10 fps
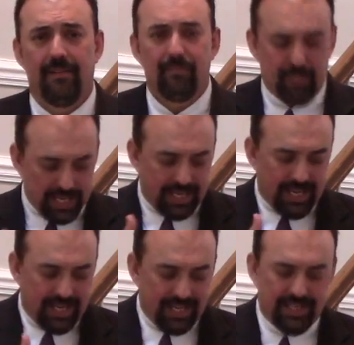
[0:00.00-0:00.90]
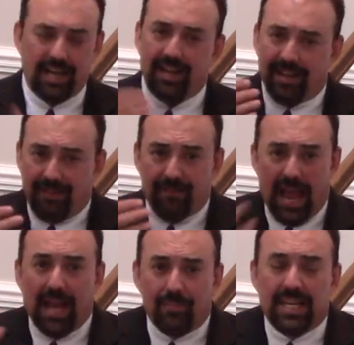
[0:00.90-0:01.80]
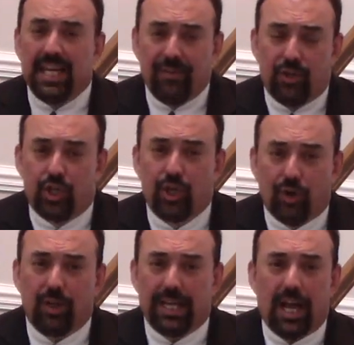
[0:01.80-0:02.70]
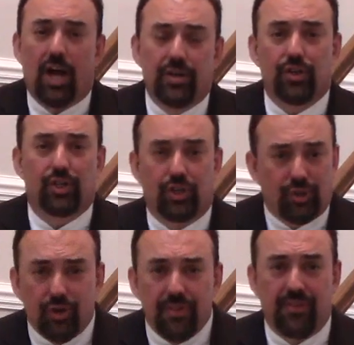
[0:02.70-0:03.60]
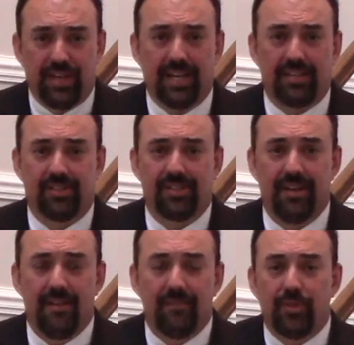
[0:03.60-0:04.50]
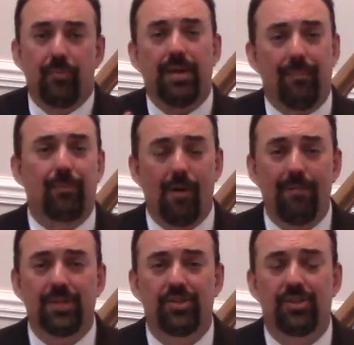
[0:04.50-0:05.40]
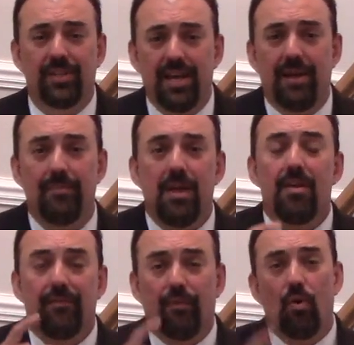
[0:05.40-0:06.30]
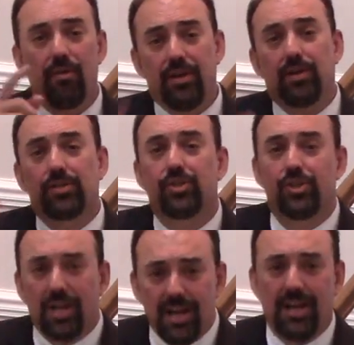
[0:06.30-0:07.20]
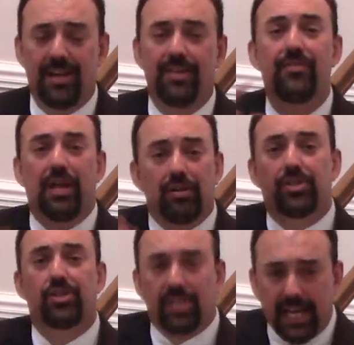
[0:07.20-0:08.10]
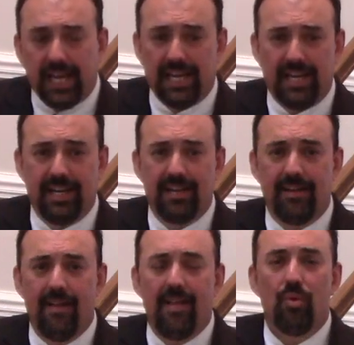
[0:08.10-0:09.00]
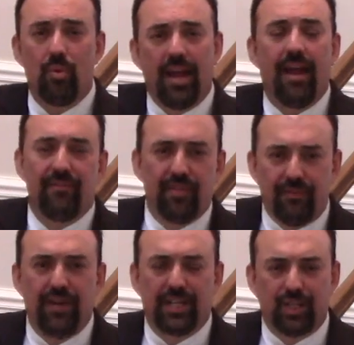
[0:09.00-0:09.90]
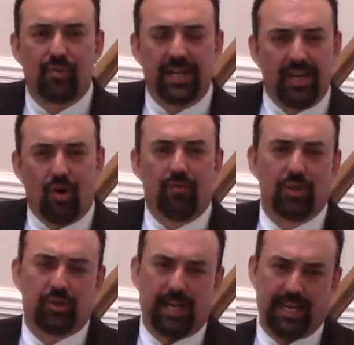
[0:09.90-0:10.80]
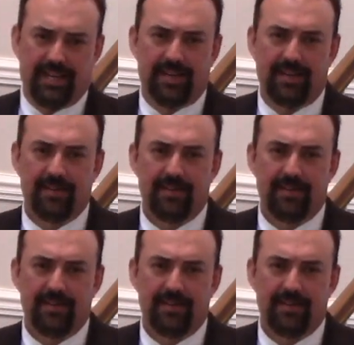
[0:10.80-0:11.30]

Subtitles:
But Adam and Eve surely understood this to be a promise to them, for their son, their seed, would have the victory over Satan.